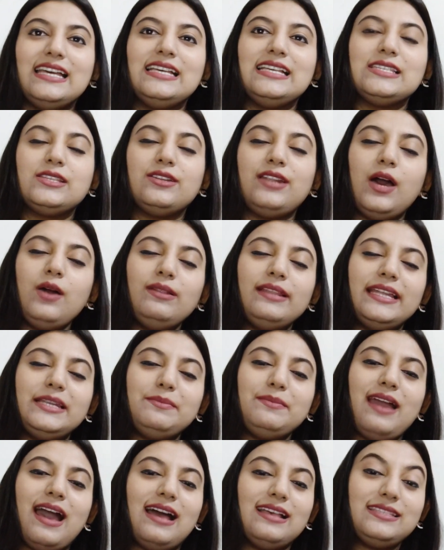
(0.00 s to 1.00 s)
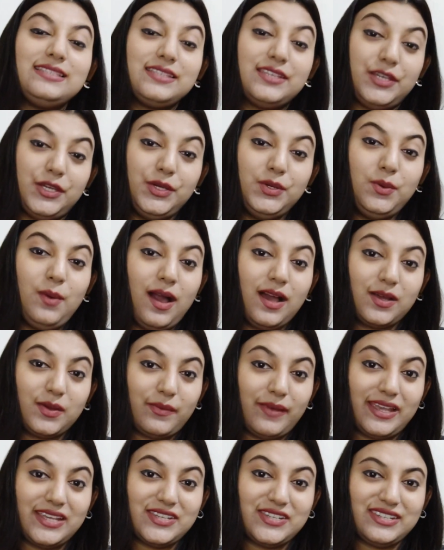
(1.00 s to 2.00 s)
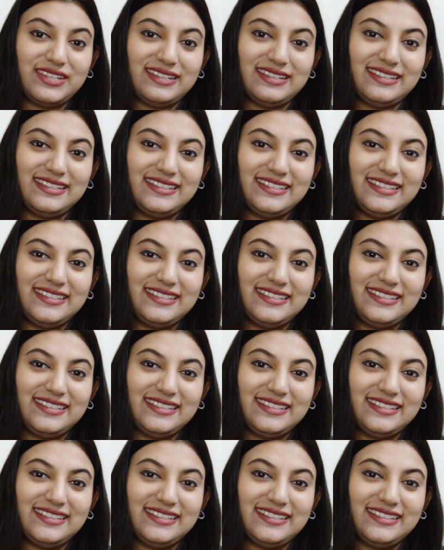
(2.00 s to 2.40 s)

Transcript: So now let me ask you a question.